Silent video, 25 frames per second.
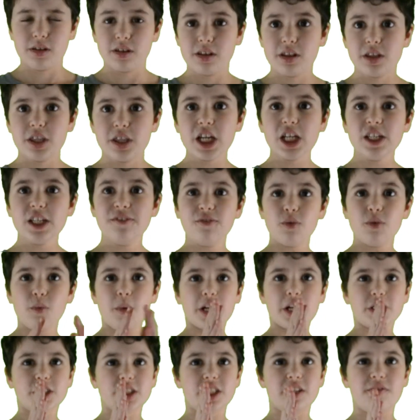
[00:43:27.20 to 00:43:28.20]
Thanks for
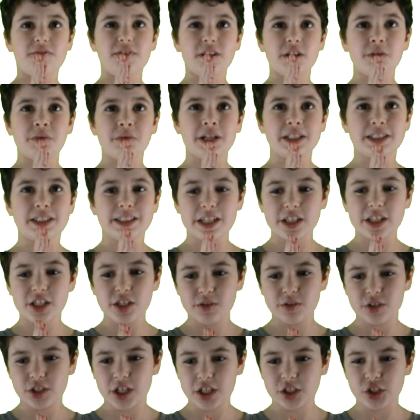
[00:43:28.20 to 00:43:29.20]
watching the video I sent
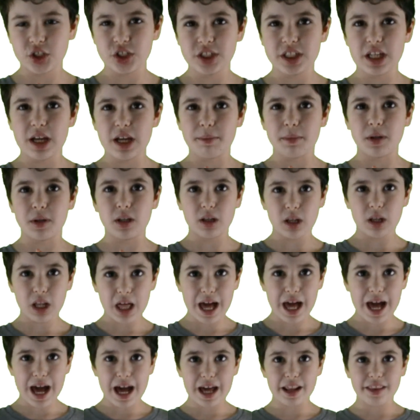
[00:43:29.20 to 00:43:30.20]
you, judges. I'm
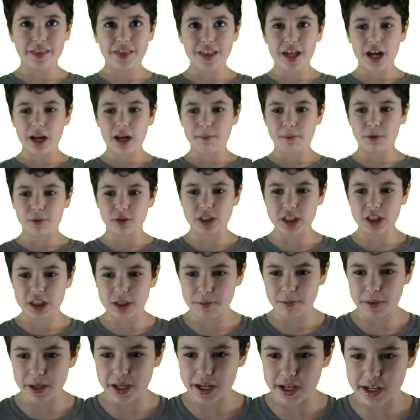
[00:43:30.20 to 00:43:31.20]
glad that I
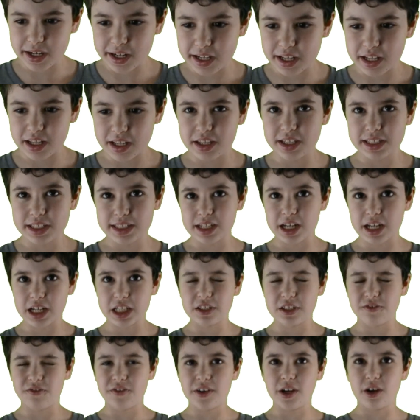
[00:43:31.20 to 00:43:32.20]
participated in the
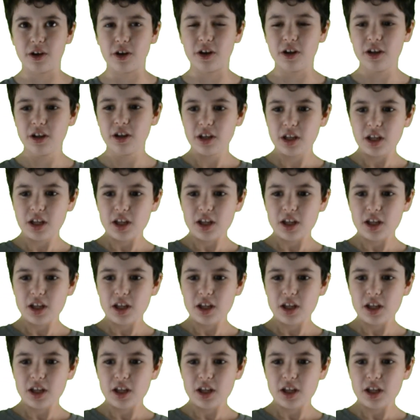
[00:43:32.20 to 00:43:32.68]
science fair.